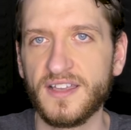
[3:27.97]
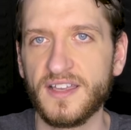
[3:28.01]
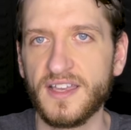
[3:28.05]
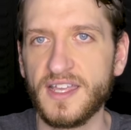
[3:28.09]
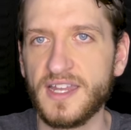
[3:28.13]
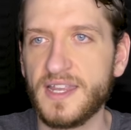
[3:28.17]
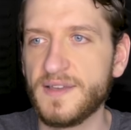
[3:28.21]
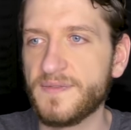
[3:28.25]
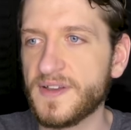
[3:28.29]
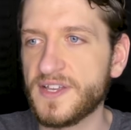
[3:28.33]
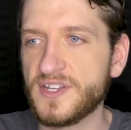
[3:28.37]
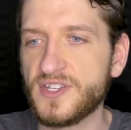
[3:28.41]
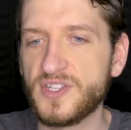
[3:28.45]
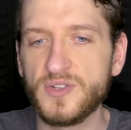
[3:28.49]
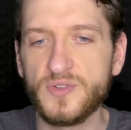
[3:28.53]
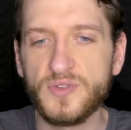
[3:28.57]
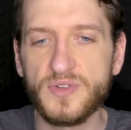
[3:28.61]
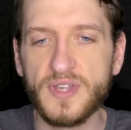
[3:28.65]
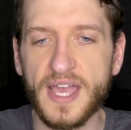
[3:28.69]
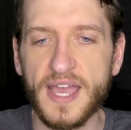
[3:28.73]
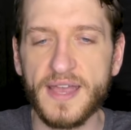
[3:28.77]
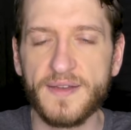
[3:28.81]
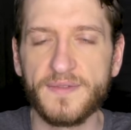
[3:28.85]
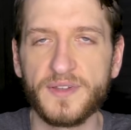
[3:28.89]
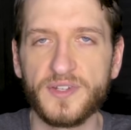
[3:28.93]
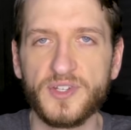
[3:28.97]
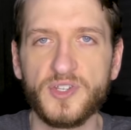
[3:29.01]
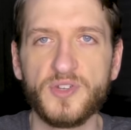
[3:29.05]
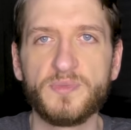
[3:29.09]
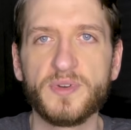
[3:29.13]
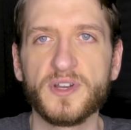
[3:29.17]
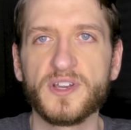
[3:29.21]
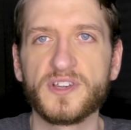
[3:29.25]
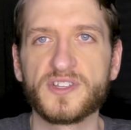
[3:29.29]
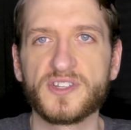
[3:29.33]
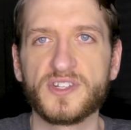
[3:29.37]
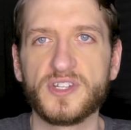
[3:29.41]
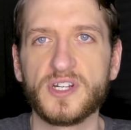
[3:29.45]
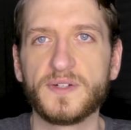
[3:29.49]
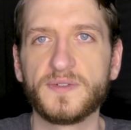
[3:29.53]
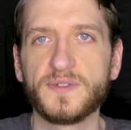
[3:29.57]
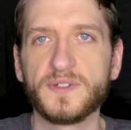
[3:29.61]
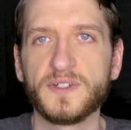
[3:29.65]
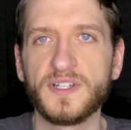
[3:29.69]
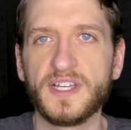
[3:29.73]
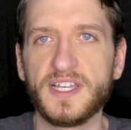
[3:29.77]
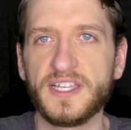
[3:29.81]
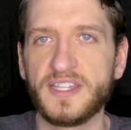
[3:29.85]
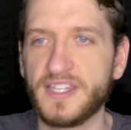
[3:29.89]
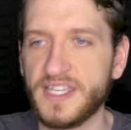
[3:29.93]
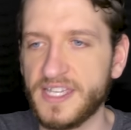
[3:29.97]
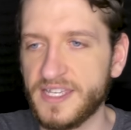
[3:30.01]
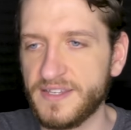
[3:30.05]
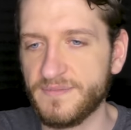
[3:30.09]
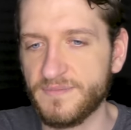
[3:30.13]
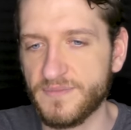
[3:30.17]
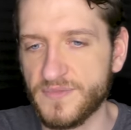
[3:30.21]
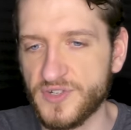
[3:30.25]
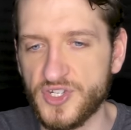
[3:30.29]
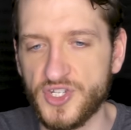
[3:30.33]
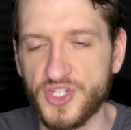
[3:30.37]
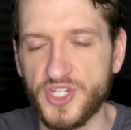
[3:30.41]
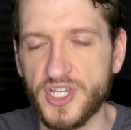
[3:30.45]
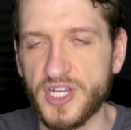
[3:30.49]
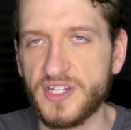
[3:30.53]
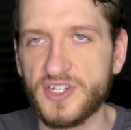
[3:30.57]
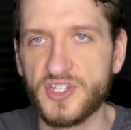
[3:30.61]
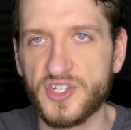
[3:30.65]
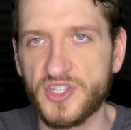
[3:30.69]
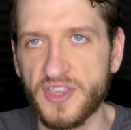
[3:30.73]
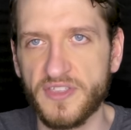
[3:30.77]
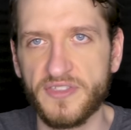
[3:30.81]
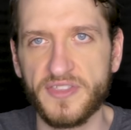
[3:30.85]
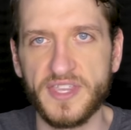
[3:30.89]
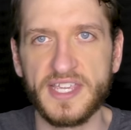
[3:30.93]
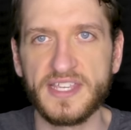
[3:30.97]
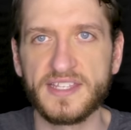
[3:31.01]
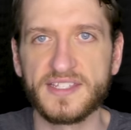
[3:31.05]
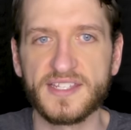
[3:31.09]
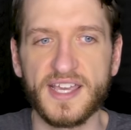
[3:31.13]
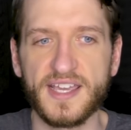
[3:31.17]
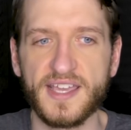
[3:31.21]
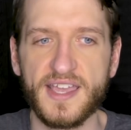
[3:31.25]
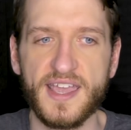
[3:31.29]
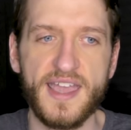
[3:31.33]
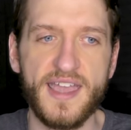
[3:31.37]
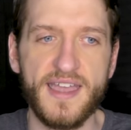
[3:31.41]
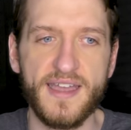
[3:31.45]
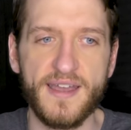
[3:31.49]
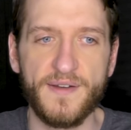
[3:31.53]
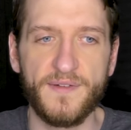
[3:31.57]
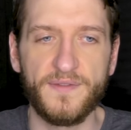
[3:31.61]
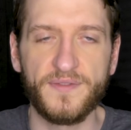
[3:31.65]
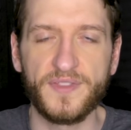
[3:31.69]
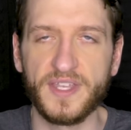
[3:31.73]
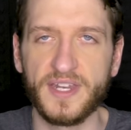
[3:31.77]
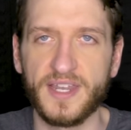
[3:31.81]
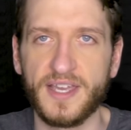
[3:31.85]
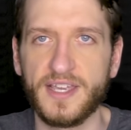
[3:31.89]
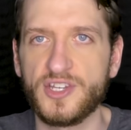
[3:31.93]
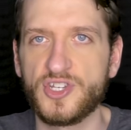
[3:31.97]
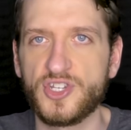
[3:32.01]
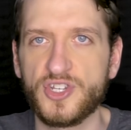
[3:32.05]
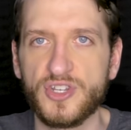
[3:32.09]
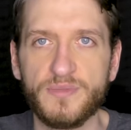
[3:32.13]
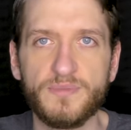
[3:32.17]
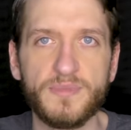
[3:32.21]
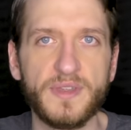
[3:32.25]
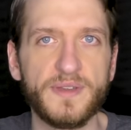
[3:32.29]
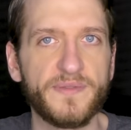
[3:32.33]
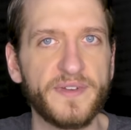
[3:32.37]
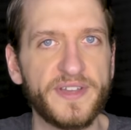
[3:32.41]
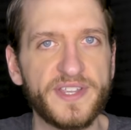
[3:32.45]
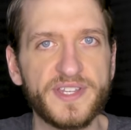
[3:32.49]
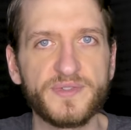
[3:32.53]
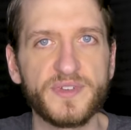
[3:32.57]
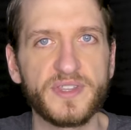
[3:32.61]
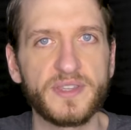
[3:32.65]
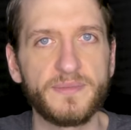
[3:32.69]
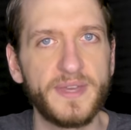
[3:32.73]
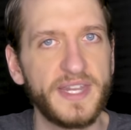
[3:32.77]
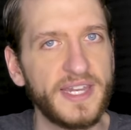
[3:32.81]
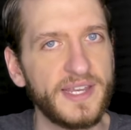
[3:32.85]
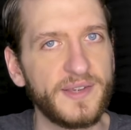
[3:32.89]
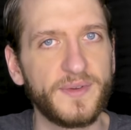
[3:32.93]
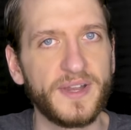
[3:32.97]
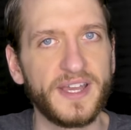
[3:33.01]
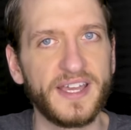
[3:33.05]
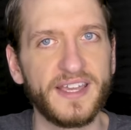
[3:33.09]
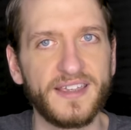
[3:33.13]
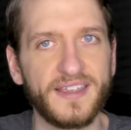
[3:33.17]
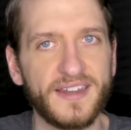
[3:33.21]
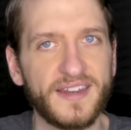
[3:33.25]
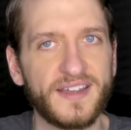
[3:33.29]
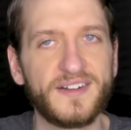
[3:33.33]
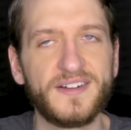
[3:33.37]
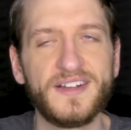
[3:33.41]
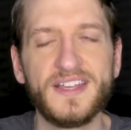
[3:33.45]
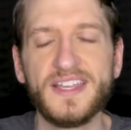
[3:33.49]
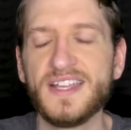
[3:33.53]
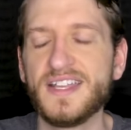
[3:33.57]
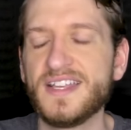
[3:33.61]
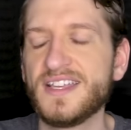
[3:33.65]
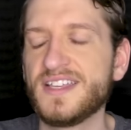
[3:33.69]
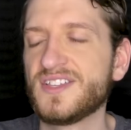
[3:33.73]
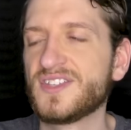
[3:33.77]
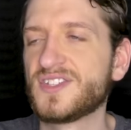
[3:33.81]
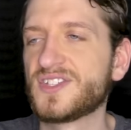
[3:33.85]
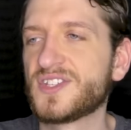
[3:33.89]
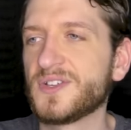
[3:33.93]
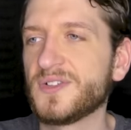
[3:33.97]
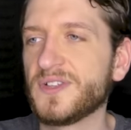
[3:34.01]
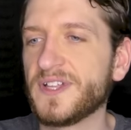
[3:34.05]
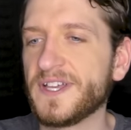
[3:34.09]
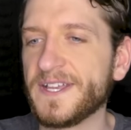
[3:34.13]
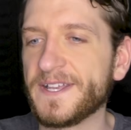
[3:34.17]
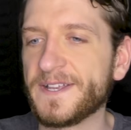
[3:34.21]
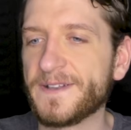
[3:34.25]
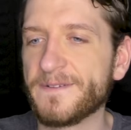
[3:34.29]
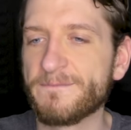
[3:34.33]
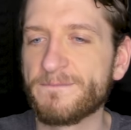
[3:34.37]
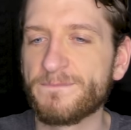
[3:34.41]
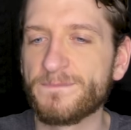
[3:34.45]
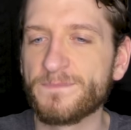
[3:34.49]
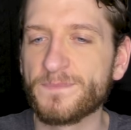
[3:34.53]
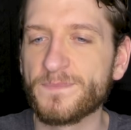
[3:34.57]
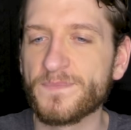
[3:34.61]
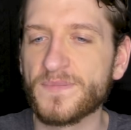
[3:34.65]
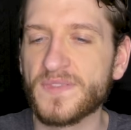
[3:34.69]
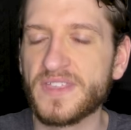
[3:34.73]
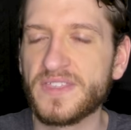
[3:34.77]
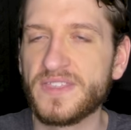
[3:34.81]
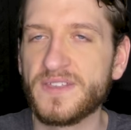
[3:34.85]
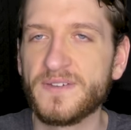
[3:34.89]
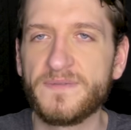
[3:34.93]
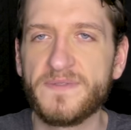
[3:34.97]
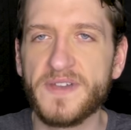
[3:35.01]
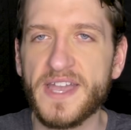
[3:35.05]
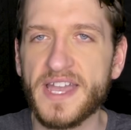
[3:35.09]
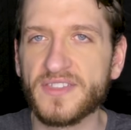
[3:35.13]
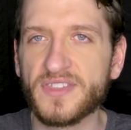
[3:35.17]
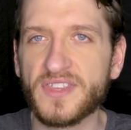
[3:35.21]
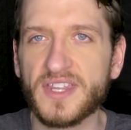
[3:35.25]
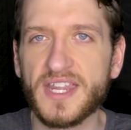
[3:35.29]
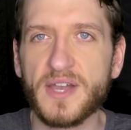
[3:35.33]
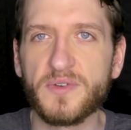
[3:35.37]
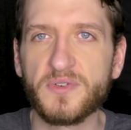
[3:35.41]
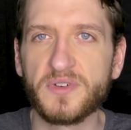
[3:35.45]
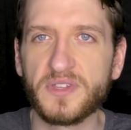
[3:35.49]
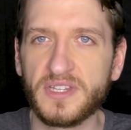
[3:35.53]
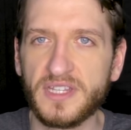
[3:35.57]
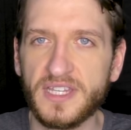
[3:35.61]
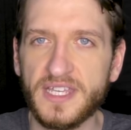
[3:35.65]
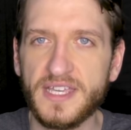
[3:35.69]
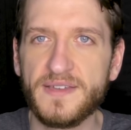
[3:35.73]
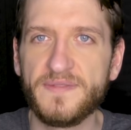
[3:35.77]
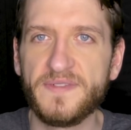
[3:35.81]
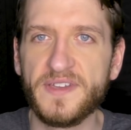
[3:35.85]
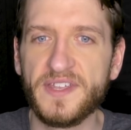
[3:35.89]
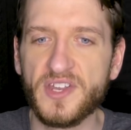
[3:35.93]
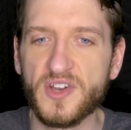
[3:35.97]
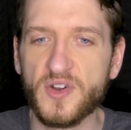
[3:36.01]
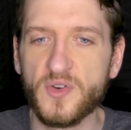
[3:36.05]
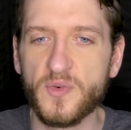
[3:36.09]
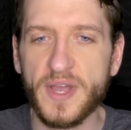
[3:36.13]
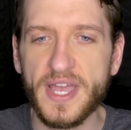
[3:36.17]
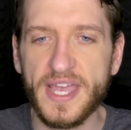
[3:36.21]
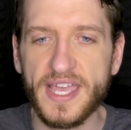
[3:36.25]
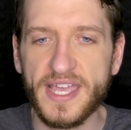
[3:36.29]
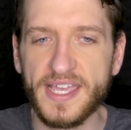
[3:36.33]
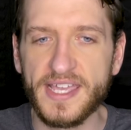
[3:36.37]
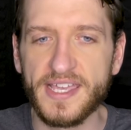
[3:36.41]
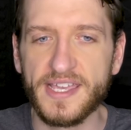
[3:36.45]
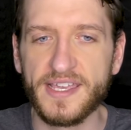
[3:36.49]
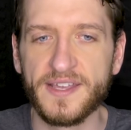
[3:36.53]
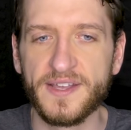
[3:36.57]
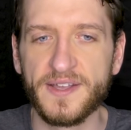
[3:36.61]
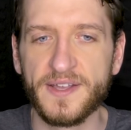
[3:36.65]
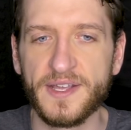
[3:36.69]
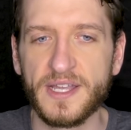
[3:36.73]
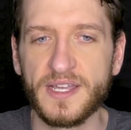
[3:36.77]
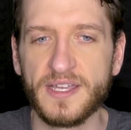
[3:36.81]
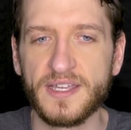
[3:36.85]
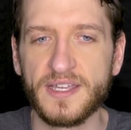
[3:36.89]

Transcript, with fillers: And if I do have a new person over and they judge the things I have, then I shouldn't be friends with them anyway, you know? So like the fact that I would live in a way